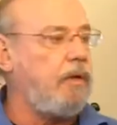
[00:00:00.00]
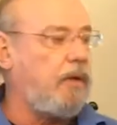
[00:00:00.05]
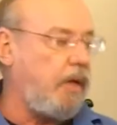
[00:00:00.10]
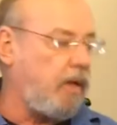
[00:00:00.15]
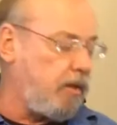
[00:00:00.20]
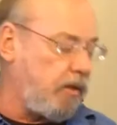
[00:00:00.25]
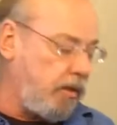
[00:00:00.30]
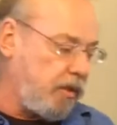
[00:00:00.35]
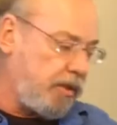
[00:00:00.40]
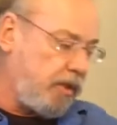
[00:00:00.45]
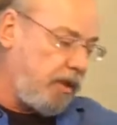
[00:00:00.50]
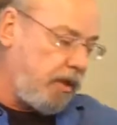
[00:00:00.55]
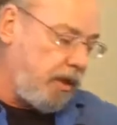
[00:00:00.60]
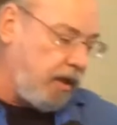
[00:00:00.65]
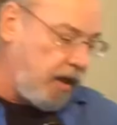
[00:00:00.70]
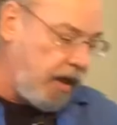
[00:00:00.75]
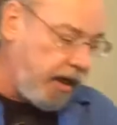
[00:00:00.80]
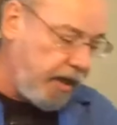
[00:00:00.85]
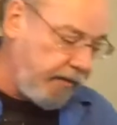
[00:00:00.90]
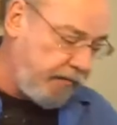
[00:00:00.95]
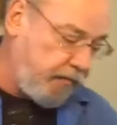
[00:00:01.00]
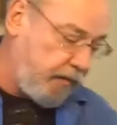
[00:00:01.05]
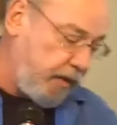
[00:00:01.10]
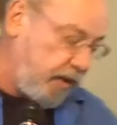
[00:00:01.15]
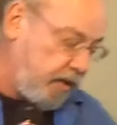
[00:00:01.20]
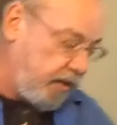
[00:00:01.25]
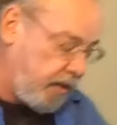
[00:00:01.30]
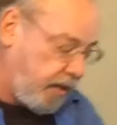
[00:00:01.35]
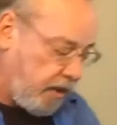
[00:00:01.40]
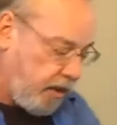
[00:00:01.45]
God looks at our life, we
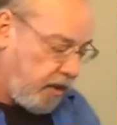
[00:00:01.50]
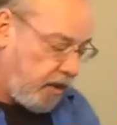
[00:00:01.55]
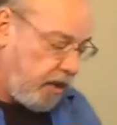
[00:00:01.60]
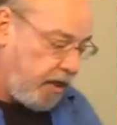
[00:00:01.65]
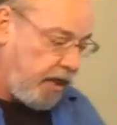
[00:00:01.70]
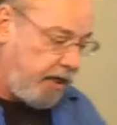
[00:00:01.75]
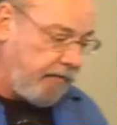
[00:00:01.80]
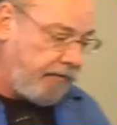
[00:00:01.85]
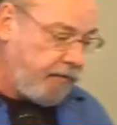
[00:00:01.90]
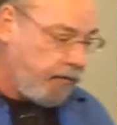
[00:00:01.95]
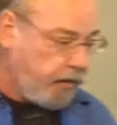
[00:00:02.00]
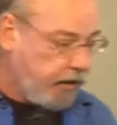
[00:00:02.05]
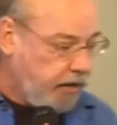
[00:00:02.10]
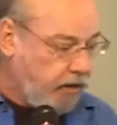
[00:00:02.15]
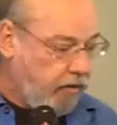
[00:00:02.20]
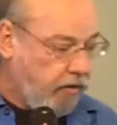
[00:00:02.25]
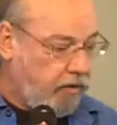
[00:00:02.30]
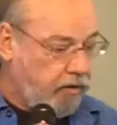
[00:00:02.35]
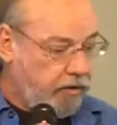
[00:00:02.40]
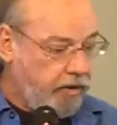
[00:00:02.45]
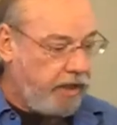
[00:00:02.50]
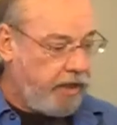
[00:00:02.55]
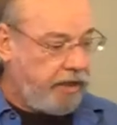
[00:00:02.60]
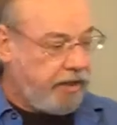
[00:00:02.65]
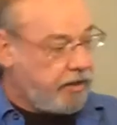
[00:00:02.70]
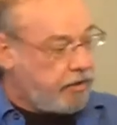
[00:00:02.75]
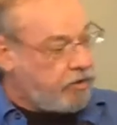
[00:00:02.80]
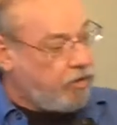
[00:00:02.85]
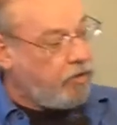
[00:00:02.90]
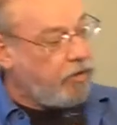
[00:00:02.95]
look at our life and we go,
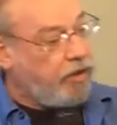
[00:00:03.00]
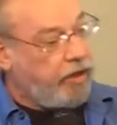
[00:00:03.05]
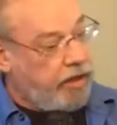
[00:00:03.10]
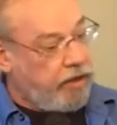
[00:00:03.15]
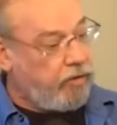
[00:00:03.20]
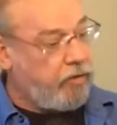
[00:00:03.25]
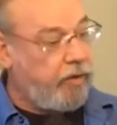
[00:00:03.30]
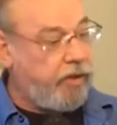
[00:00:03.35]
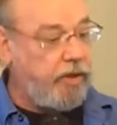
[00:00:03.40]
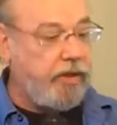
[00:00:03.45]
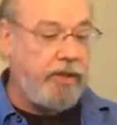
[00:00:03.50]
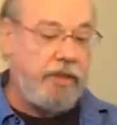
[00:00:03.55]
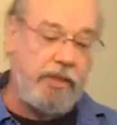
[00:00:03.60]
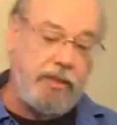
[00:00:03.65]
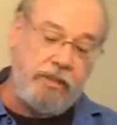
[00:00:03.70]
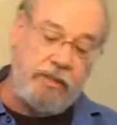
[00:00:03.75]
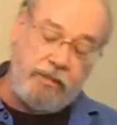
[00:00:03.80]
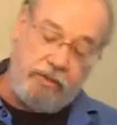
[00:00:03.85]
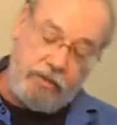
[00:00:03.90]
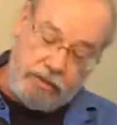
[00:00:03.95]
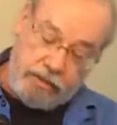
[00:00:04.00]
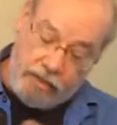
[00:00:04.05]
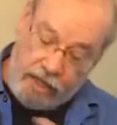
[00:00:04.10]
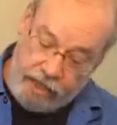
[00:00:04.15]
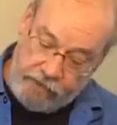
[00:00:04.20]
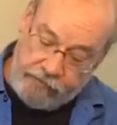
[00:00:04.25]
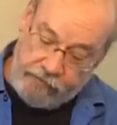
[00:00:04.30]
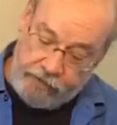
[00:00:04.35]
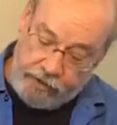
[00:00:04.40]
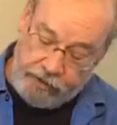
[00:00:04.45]
okay, it's okay where it is, or it's
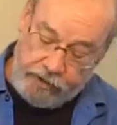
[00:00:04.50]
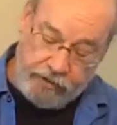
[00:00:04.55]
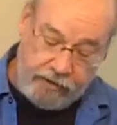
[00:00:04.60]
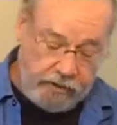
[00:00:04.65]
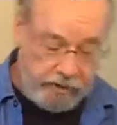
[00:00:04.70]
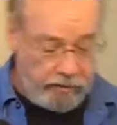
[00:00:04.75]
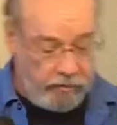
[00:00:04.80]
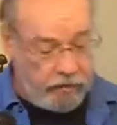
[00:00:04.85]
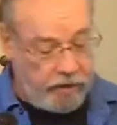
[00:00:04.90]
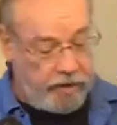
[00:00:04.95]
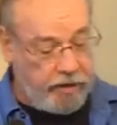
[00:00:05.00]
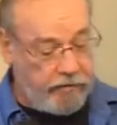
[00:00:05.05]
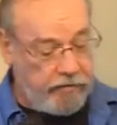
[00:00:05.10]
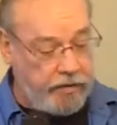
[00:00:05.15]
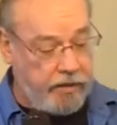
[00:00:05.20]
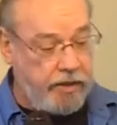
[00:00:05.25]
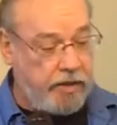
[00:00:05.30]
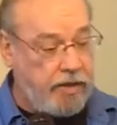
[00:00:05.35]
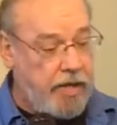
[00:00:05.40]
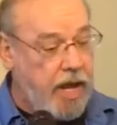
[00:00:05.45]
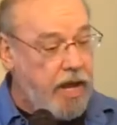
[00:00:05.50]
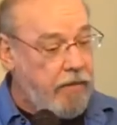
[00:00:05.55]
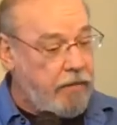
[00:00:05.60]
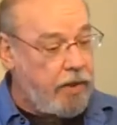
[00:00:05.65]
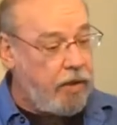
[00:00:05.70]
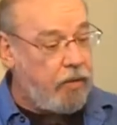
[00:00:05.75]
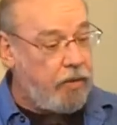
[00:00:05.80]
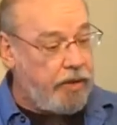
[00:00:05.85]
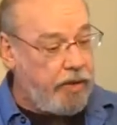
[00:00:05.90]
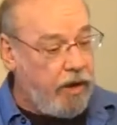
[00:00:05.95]
not very good, or whatever it is.
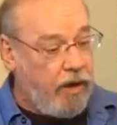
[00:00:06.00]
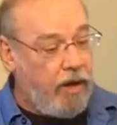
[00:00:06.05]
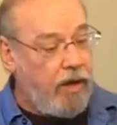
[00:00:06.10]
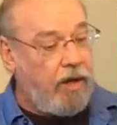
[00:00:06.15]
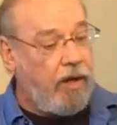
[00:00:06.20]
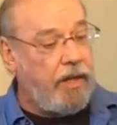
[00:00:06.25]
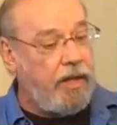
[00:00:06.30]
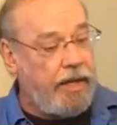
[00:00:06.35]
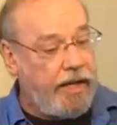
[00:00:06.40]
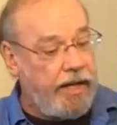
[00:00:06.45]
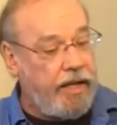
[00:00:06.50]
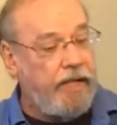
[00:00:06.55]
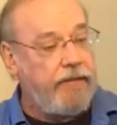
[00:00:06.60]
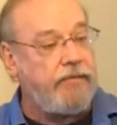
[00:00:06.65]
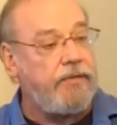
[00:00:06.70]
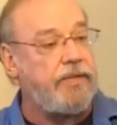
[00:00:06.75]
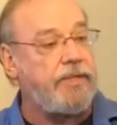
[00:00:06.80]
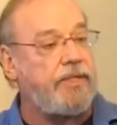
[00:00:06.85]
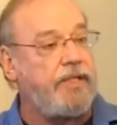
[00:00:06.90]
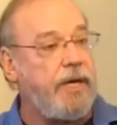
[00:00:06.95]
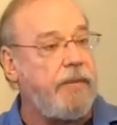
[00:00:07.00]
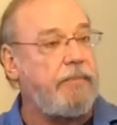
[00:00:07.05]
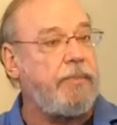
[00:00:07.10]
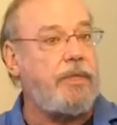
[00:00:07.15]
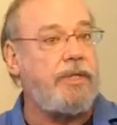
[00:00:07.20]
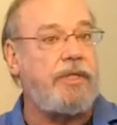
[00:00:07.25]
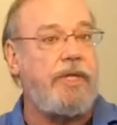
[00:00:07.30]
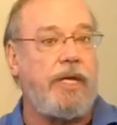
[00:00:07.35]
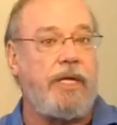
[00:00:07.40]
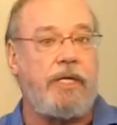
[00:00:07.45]
But we all have a step
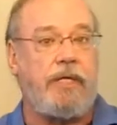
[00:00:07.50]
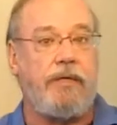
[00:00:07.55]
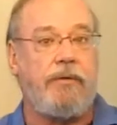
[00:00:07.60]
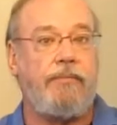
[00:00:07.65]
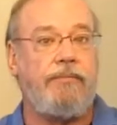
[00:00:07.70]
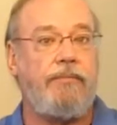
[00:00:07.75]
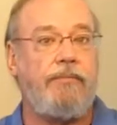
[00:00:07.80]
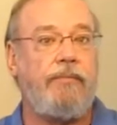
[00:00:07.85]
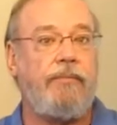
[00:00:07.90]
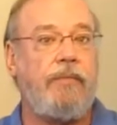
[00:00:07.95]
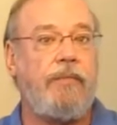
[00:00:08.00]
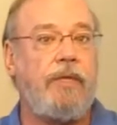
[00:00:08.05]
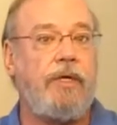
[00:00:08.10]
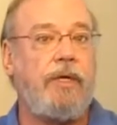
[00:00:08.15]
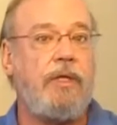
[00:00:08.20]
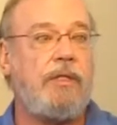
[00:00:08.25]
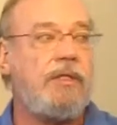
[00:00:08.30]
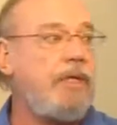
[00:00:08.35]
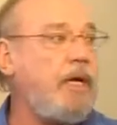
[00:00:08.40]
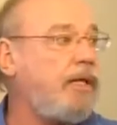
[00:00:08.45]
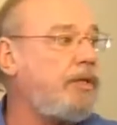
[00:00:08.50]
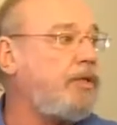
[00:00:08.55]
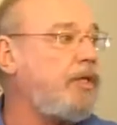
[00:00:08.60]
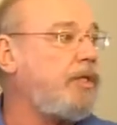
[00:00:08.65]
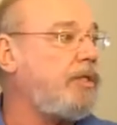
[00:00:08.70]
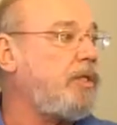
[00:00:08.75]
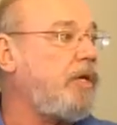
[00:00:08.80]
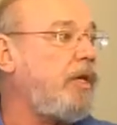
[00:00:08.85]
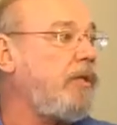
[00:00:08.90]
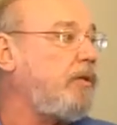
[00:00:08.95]
to take. It's not
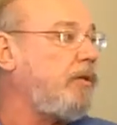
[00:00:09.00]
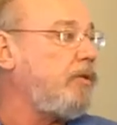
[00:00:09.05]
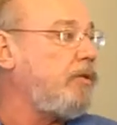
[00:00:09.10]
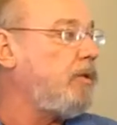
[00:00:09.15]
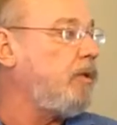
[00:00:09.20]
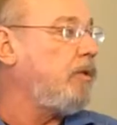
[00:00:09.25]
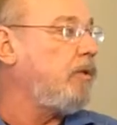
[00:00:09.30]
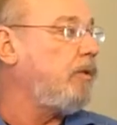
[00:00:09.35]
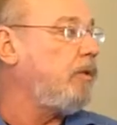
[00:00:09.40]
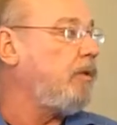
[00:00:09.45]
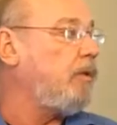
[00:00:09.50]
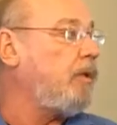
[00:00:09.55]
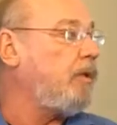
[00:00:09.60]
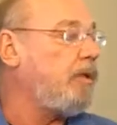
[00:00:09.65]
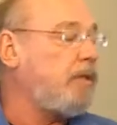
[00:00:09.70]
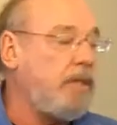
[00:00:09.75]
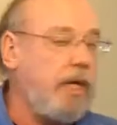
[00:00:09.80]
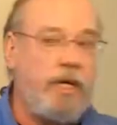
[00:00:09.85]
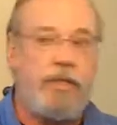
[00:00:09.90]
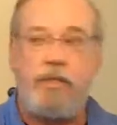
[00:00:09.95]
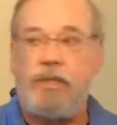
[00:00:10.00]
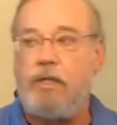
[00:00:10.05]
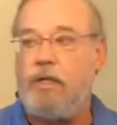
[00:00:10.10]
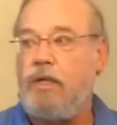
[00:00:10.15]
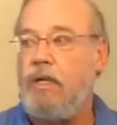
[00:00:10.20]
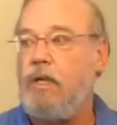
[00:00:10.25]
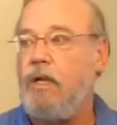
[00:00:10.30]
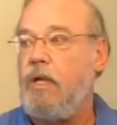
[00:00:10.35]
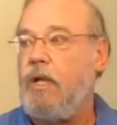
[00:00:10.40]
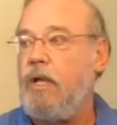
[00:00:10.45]
just others, it's us.
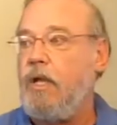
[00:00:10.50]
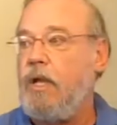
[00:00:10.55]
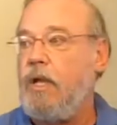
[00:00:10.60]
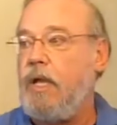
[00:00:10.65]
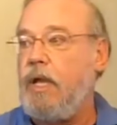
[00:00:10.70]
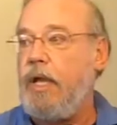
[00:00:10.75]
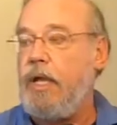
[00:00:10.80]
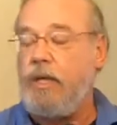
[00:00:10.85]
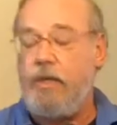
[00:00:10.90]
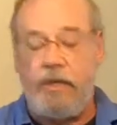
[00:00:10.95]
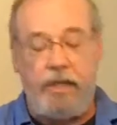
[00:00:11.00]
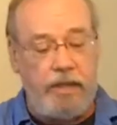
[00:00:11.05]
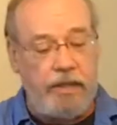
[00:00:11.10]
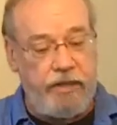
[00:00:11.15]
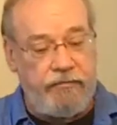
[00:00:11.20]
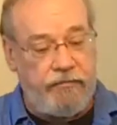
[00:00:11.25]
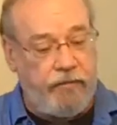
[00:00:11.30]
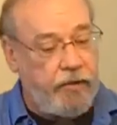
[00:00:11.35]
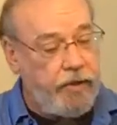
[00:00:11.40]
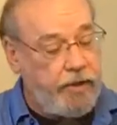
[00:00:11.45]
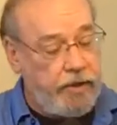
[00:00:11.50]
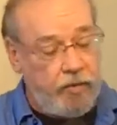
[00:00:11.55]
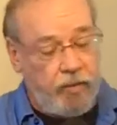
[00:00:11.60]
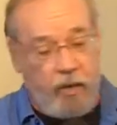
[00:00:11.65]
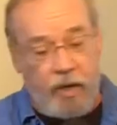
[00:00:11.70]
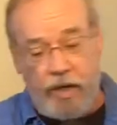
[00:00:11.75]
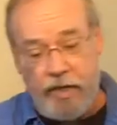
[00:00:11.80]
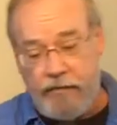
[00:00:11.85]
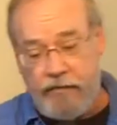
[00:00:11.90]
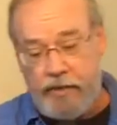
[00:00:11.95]
And for each
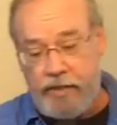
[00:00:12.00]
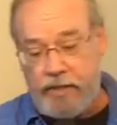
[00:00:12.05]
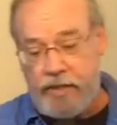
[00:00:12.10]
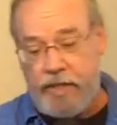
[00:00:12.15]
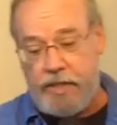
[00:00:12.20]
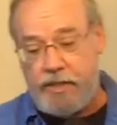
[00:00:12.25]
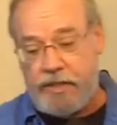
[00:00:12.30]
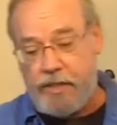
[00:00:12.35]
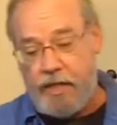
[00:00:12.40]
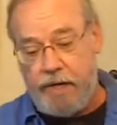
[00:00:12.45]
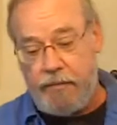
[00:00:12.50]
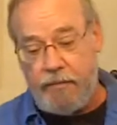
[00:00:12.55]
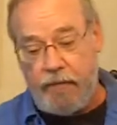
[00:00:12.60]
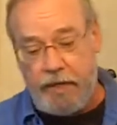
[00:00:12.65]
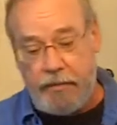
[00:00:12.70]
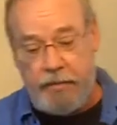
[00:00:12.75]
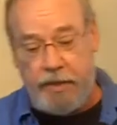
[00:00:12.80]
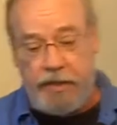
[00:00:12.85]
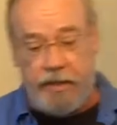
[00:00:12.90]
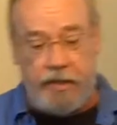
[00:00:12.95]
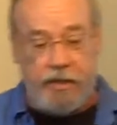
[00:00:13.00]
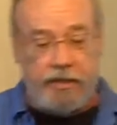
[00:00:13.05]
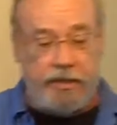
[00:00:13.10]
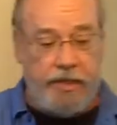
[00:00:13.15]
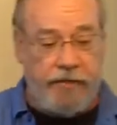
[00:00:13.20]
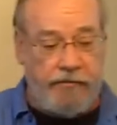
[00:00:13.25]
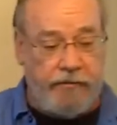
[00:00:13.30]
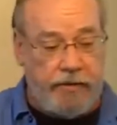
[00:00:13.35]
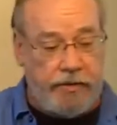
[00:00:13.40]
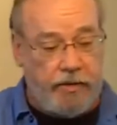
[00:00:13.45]
one of us, that step may be a little
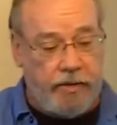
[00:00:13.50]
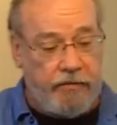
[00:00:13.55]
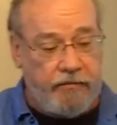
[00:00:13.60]
different.